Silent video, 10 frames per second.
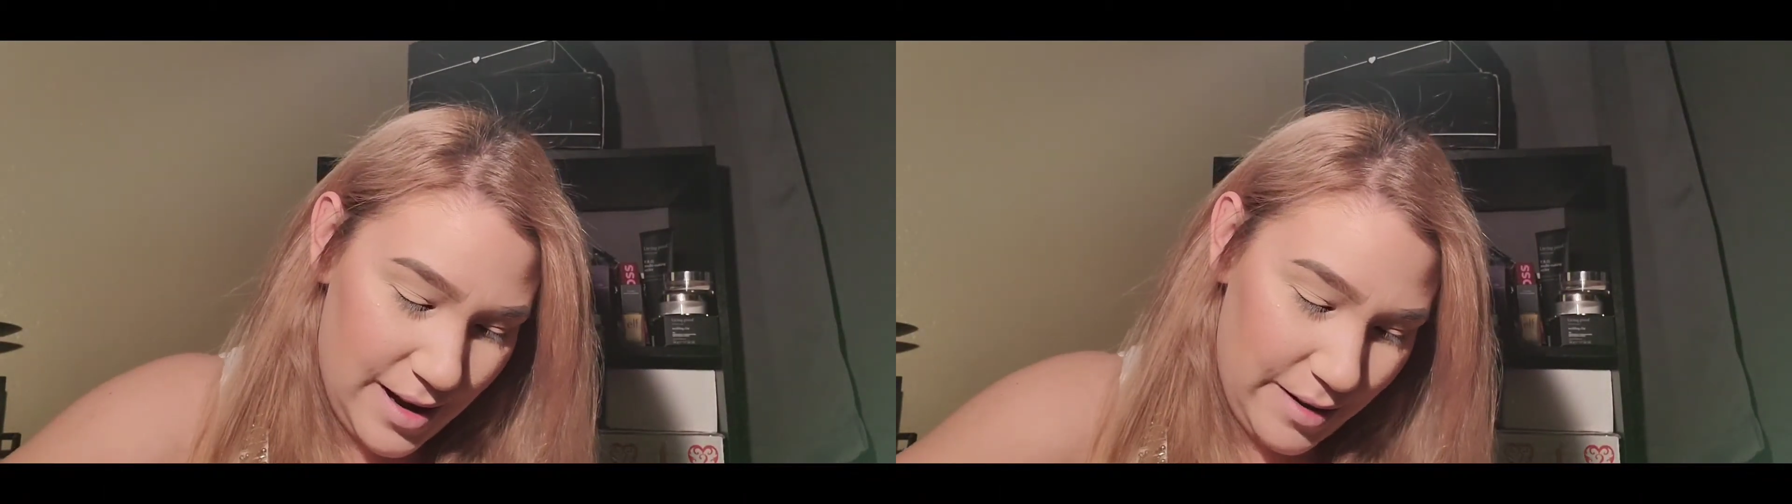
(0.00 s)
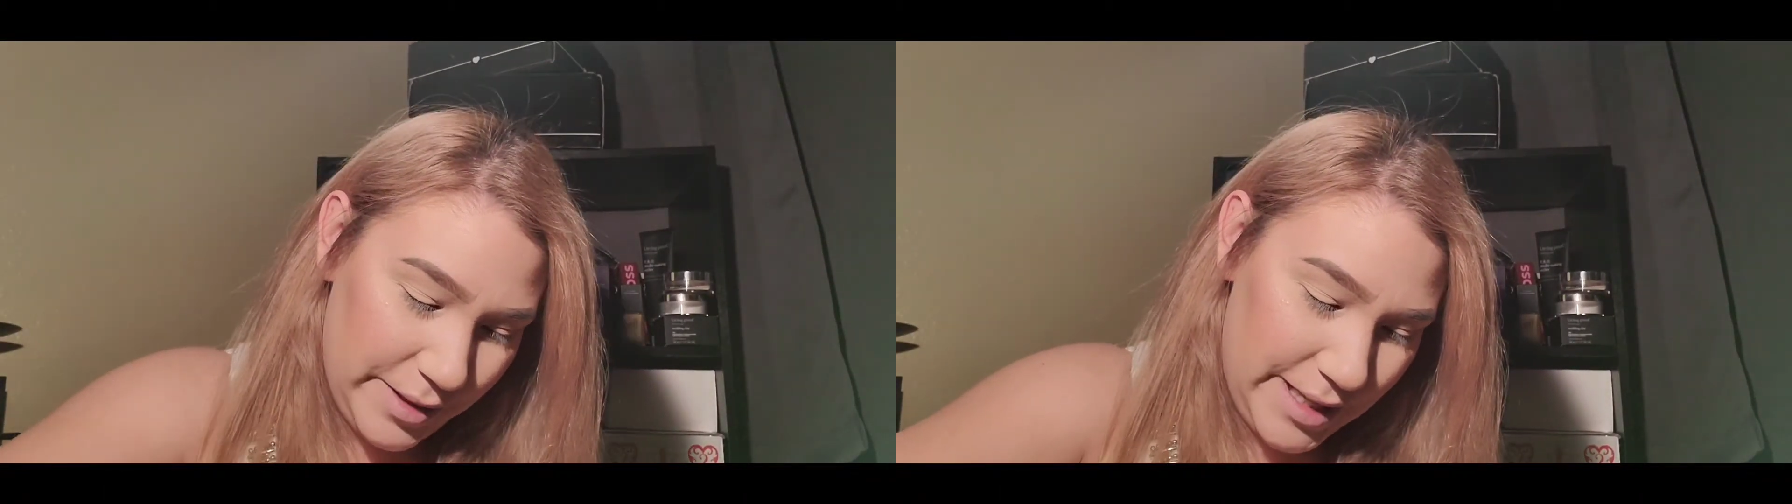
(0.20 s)

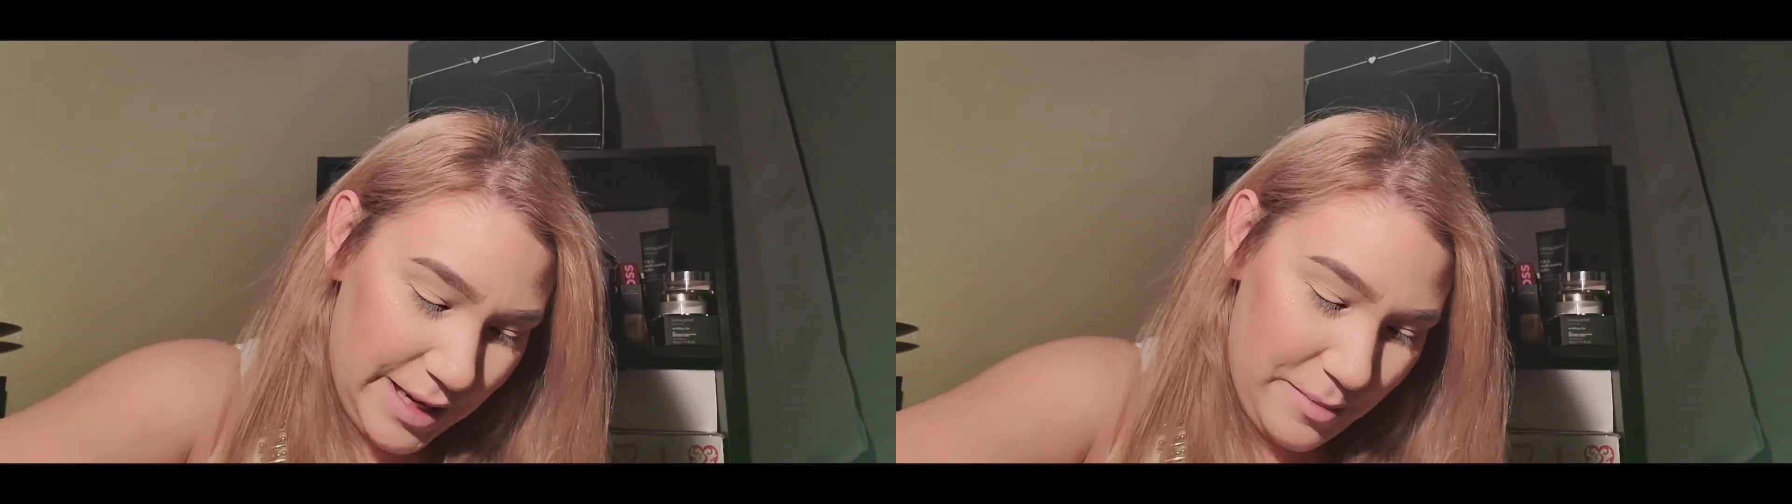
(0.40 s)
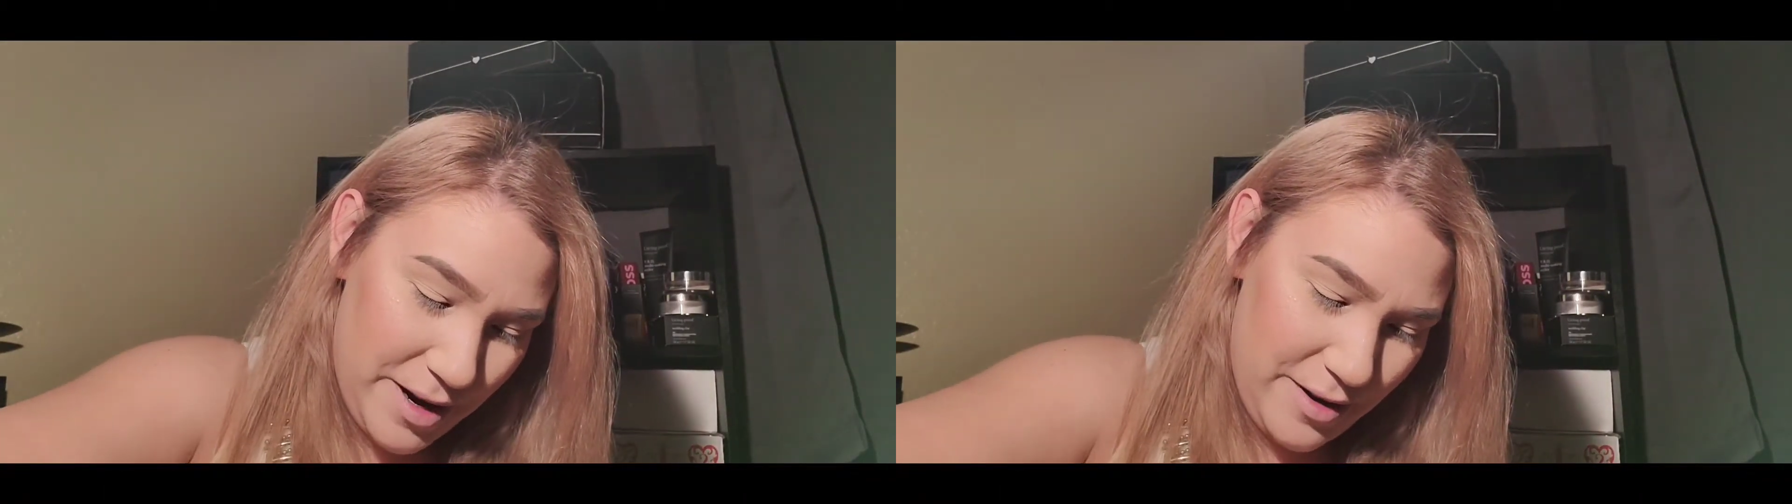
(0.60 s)
I was
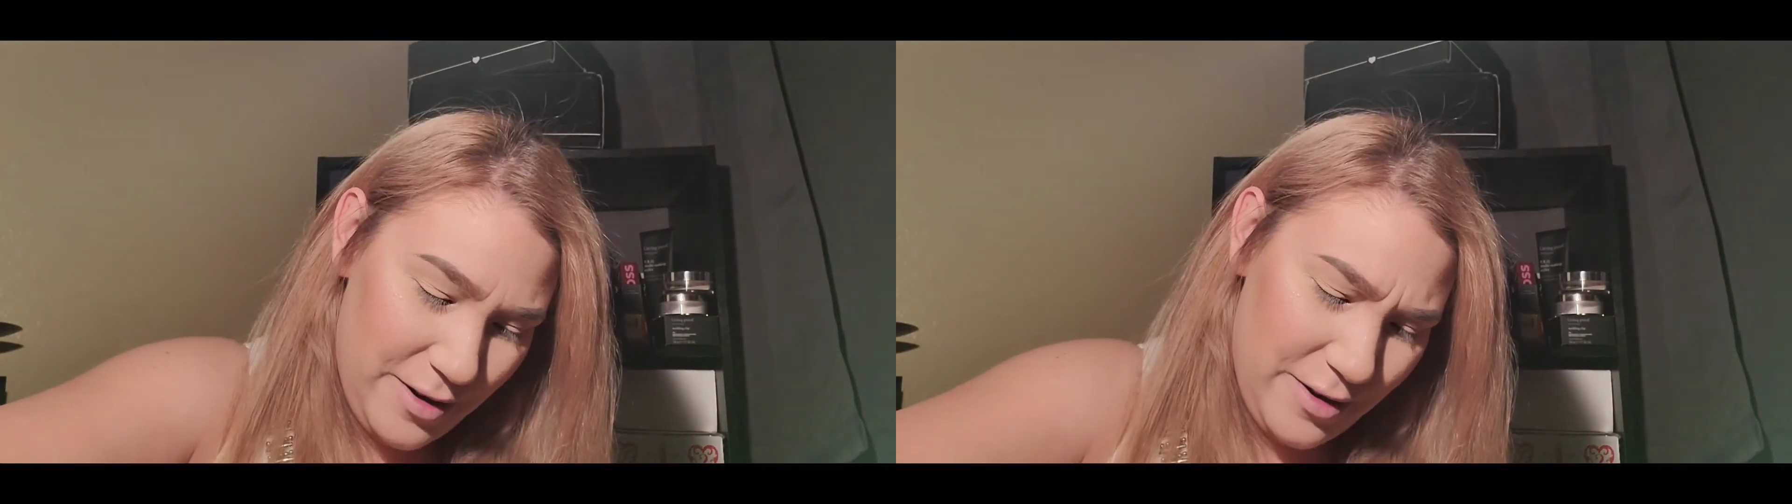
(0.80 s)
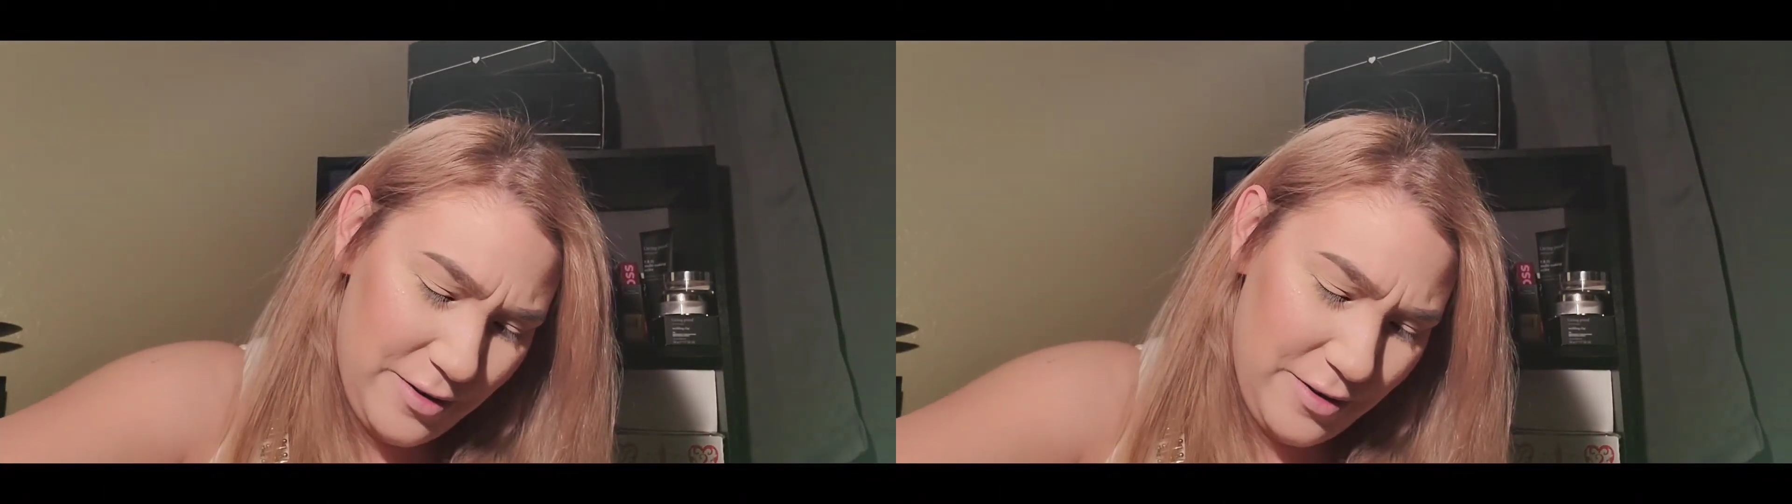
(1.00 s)
thinking about,